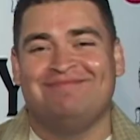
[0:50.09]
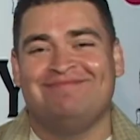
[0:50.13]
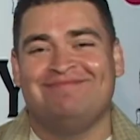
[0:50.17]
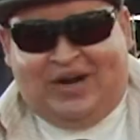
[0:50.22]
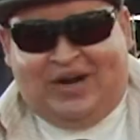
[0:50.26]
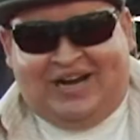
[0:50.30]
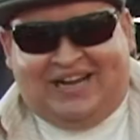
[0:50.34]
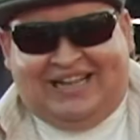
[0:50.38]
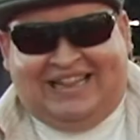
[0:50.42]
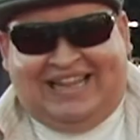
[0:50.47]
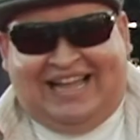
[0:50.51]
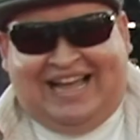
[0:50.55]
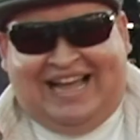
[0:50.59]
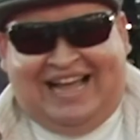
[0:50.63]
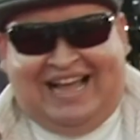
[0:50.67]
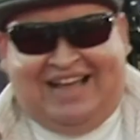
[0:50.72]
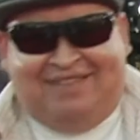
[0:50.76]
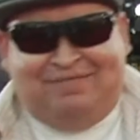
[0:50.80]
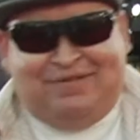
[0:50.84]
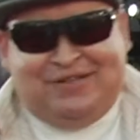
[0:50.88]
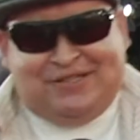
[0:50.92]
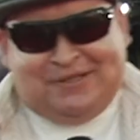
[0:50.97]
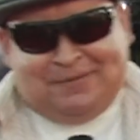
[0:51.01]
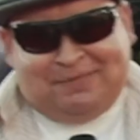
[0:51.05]
We are
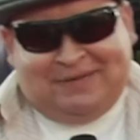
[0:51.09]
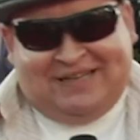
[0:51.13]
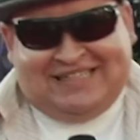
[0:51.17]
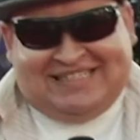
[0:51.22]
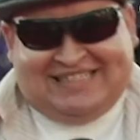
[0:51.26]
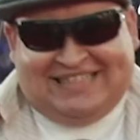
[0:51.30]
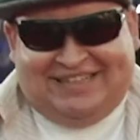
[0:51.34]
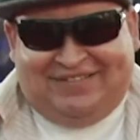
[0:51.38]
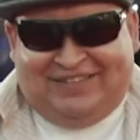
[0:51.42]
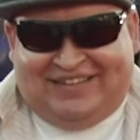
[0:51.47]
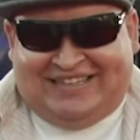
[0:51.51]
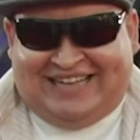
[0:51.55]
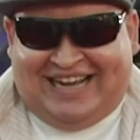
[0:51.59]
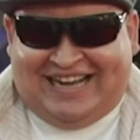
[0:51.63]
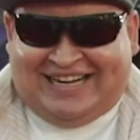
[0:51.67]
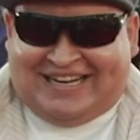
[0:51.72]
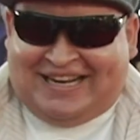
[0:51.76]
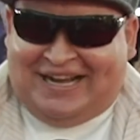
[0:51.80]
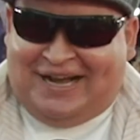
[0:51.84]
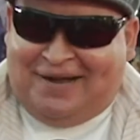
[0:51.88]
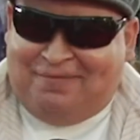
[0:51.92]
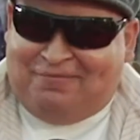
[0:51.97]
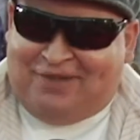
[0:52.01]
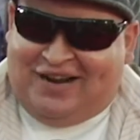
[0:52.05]
live,
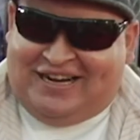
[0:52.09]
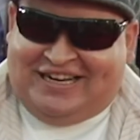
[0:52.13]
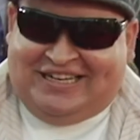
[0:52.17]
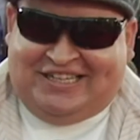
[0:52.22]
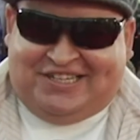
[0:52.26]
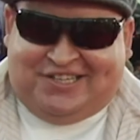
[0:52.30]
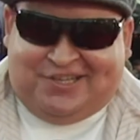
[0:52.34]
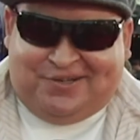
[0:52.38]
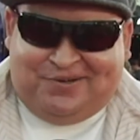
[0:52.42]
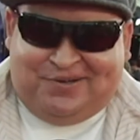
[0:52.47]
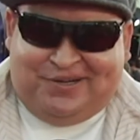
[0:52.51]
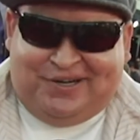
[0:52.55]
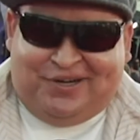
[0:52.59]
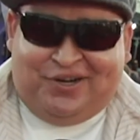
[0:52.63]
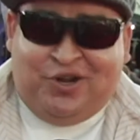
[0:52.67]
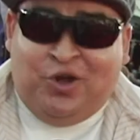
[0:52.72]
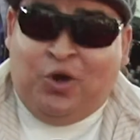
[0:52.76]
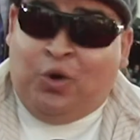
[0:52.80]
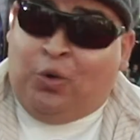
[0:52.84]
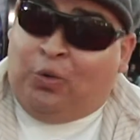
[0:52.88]
MusicPlusTV.com, Ronnie Jr.